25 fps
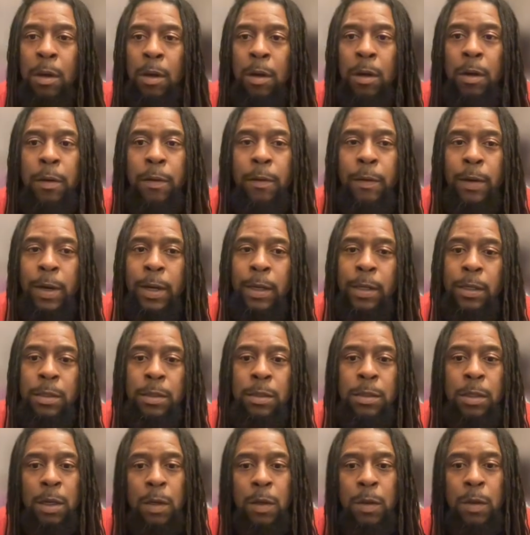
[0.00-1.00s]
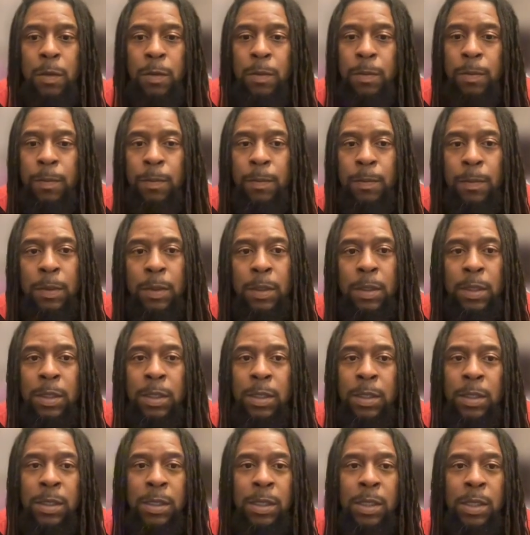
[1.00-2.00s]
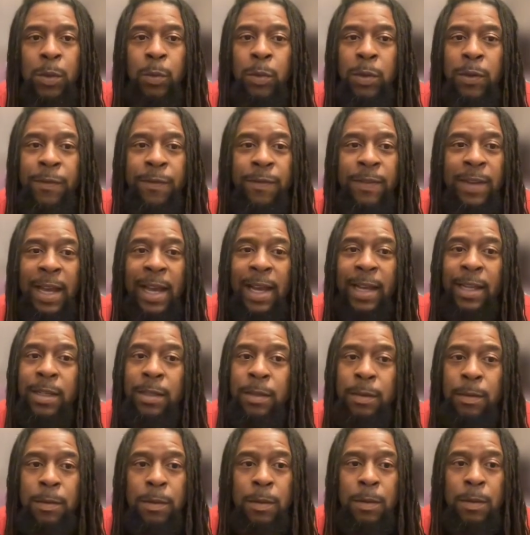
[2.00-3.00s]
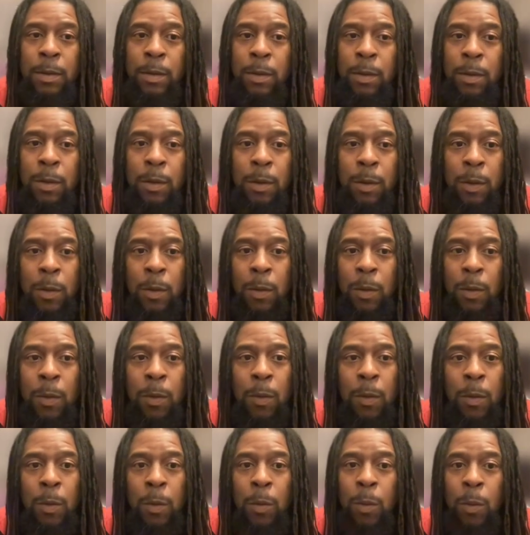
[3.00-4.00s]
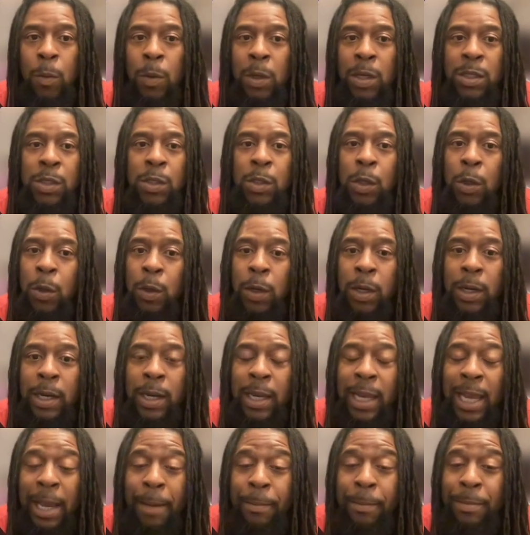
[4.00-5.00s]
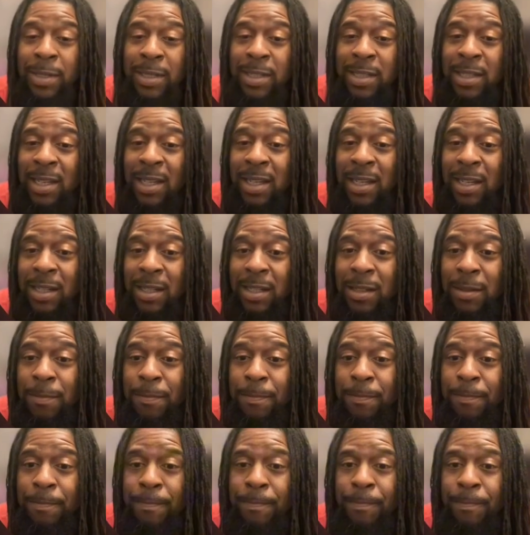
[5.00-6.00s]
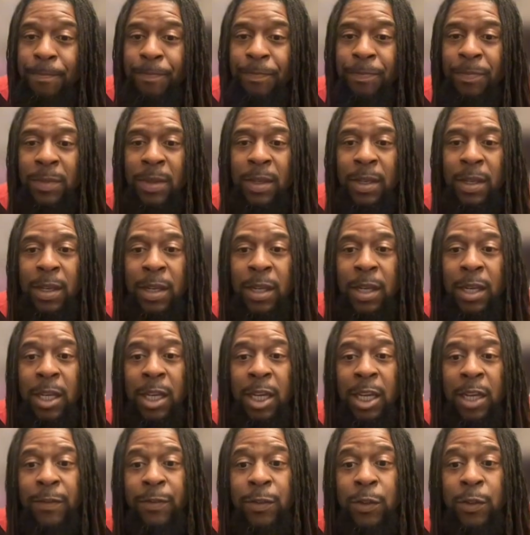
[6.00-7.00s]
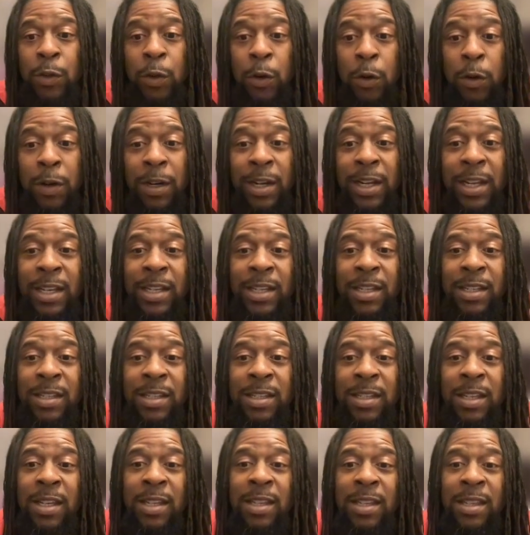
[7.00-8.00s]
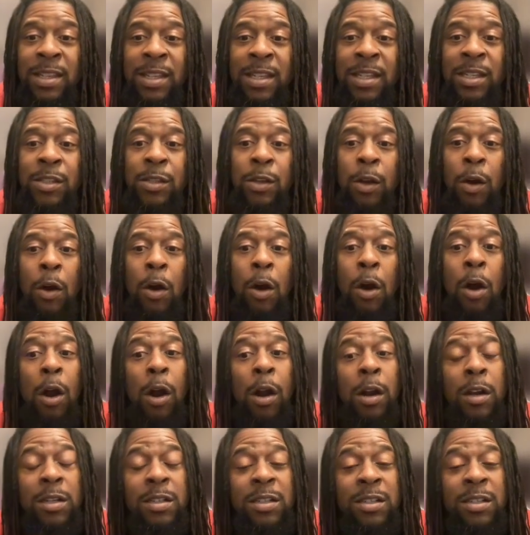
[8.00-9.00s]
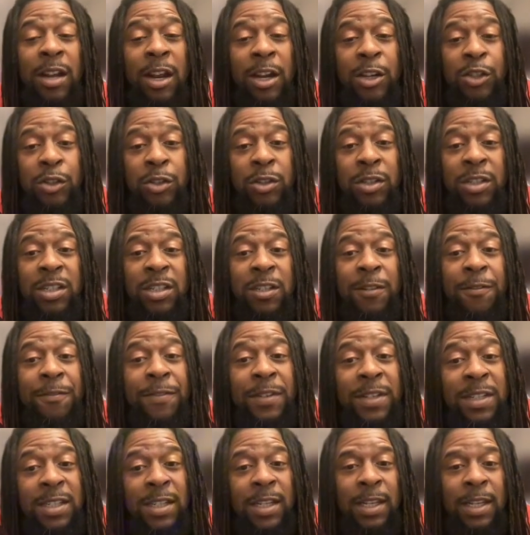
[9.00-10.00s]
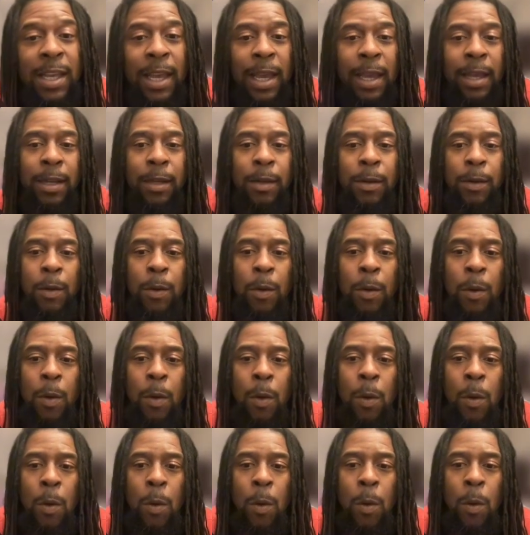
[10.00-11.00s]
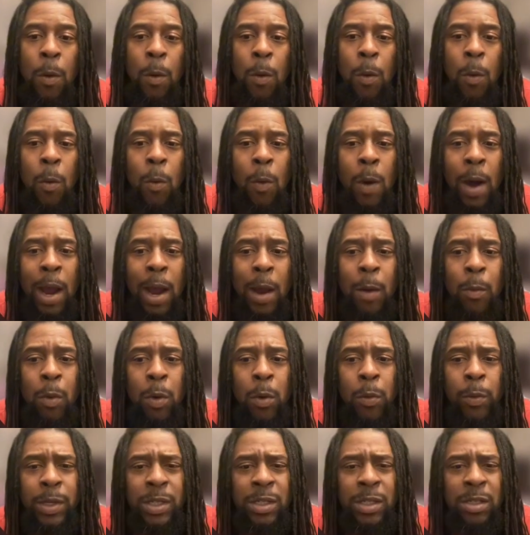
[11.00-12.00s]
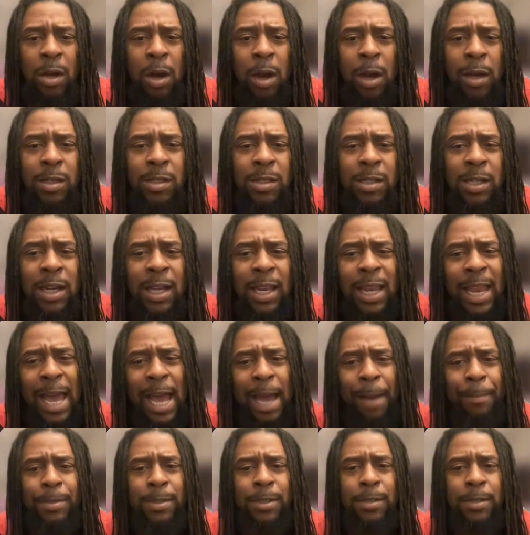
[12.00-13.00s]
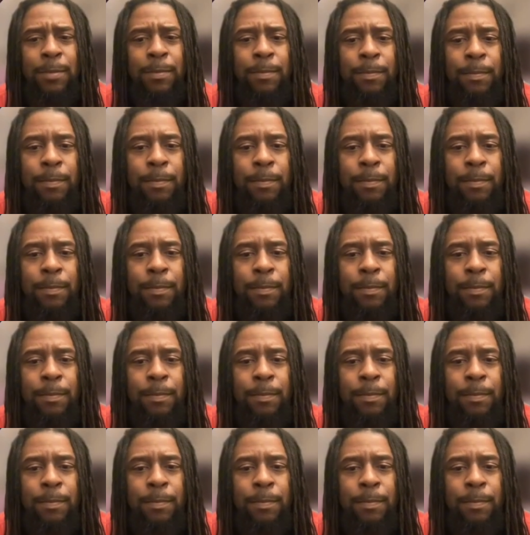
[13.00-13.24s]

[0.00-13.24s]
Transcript: All right, so did we flatten what Torah kept distinct? If Torah is this architecturally sophisticated, why were we taught to collapse?